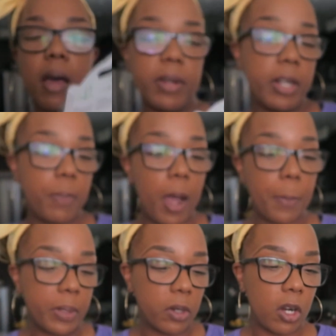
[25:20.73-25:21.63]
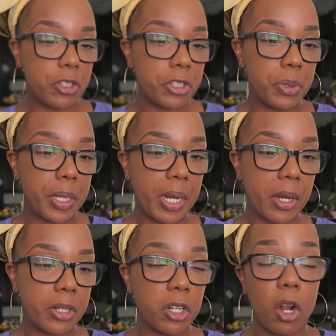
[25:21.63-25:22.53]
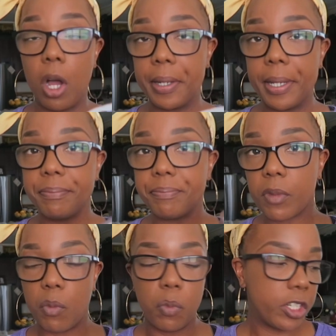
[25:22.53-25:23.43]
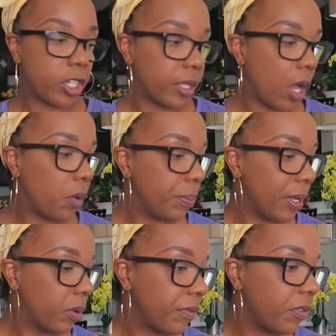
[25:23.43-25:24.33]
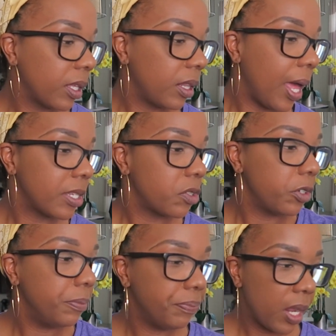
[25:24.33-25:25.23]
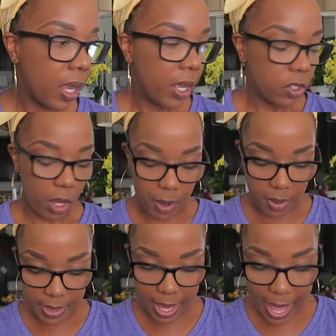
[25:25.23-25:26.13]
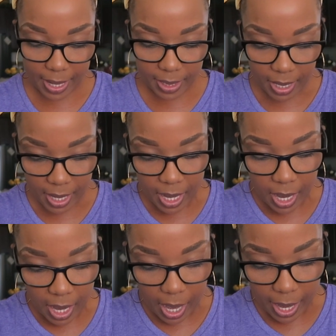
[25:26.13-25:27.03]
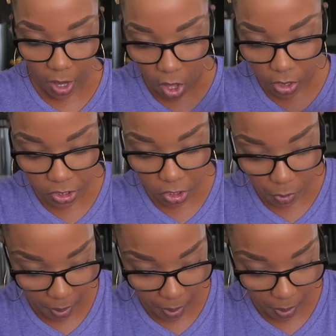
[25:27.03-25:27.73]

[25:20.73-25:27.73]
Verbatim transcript: a very popular cartoon character on it which I thought would be great for the classroom. So I bought that. I also